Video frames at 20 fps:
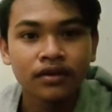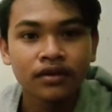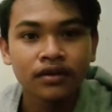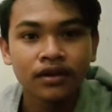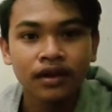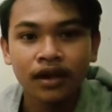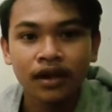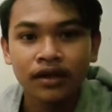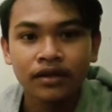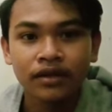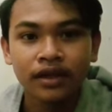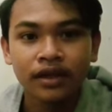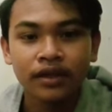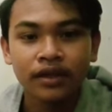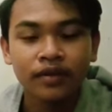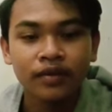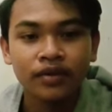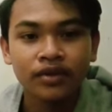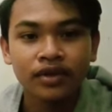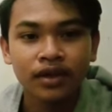The last
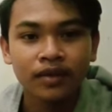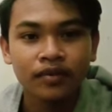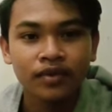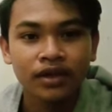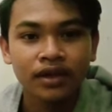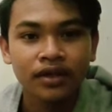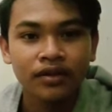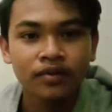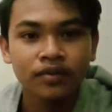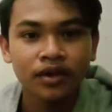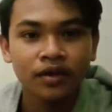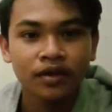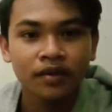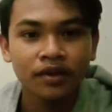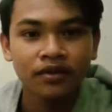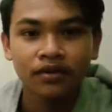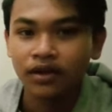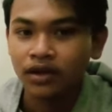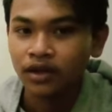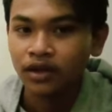say, wassalamualaikum
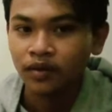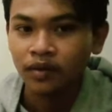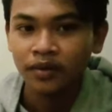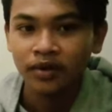warahmatullahi